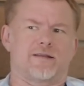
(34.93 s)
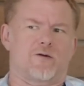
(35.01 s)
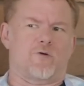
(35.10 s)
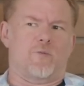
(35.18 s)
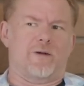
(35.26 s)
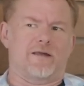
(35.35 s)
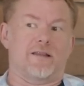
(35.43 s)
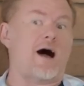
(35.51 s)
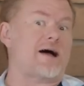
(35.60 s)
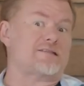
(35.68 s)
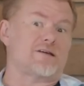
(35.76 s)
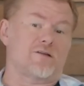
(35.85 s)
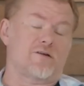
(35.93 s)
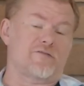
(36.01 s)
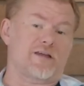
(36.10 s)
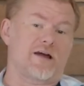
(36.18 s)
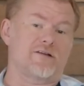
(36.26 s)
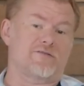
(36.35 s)
there will be lots all over
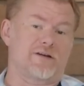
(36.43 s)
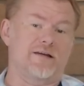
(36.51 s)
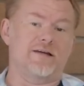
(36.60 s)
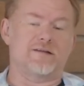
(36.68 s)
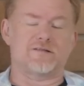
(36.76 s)
the country,